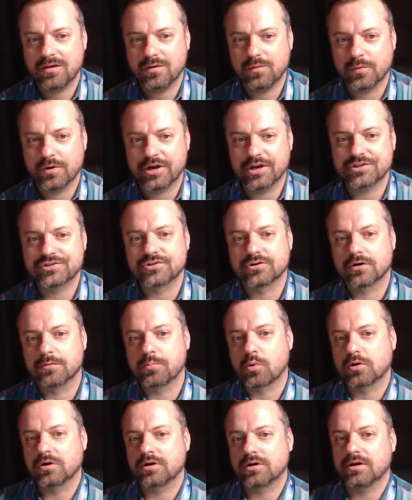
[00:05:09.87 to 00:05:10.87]
We also
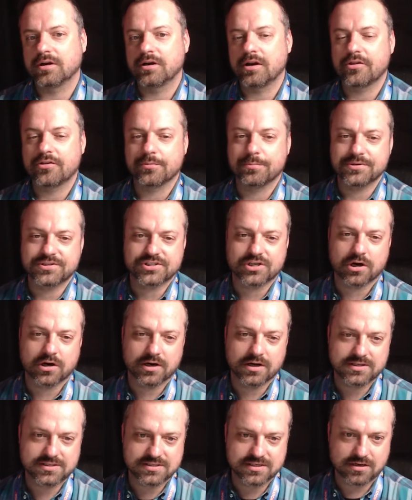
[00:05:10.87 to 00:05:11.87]
reported another bizarre
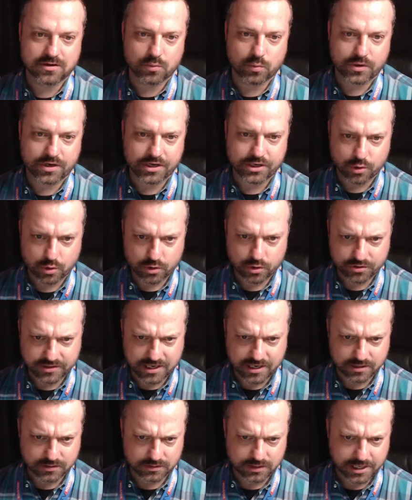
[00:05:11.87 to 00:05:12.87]
incident when a North
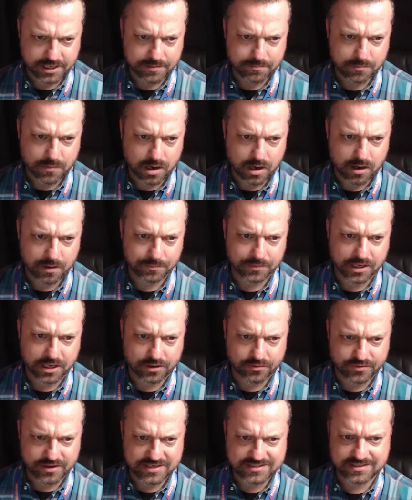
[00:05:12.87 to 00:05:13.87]
Carolina mom got
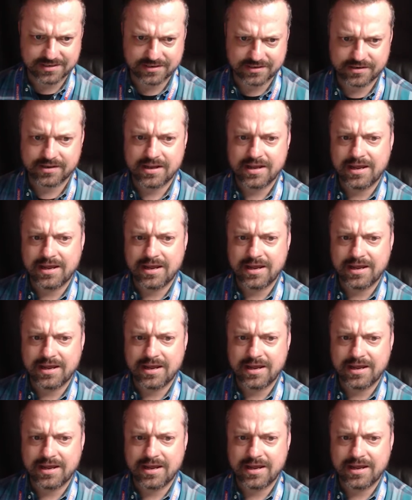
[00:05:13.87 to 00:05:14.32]
arrested